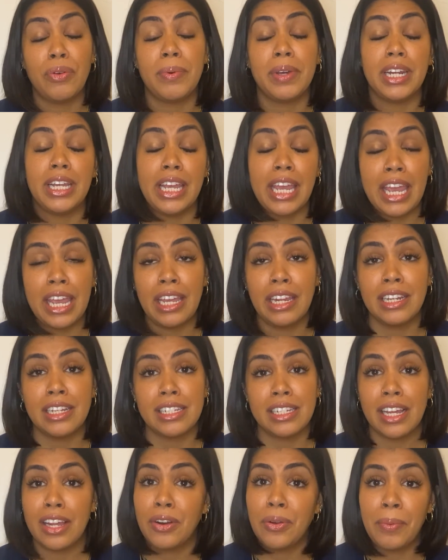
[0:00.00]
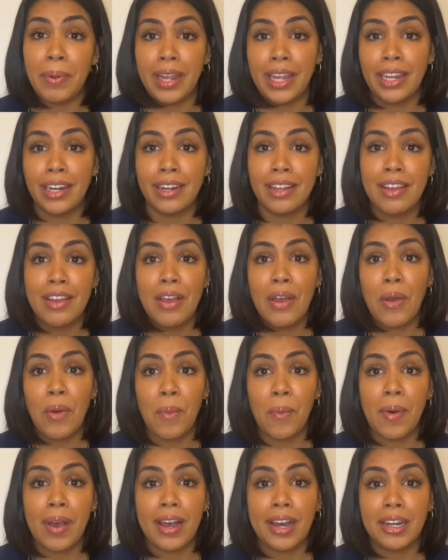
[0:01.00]
want to gain a ton of weight
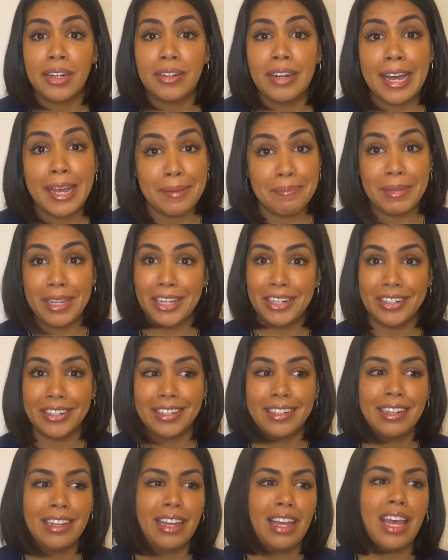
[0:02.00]
while I'm here.